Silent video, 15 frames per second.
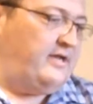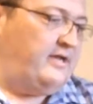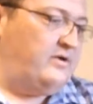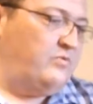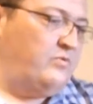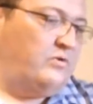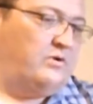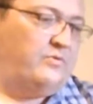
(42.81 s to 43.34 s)

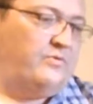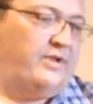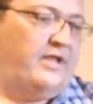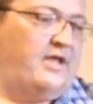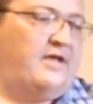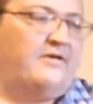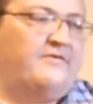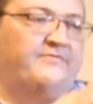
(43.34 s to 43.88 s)
My audio
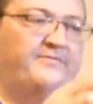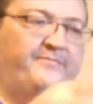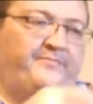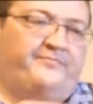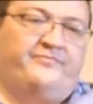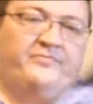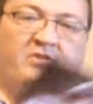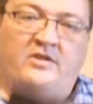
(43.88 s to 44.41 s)
didn't
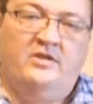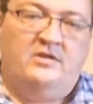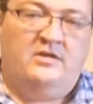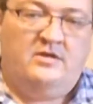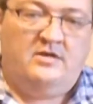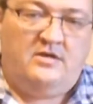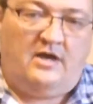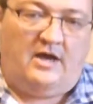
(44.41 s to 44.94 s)
record, so I am
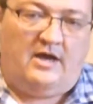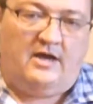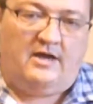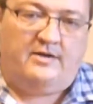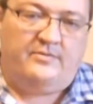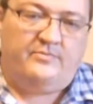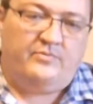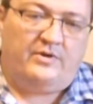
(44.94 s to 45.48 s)
dubbing
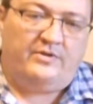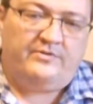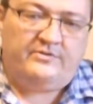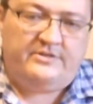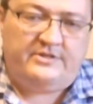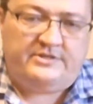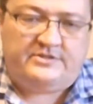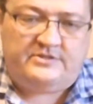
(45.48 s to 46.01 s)
over
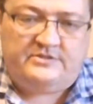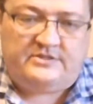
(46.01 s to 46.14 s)
this.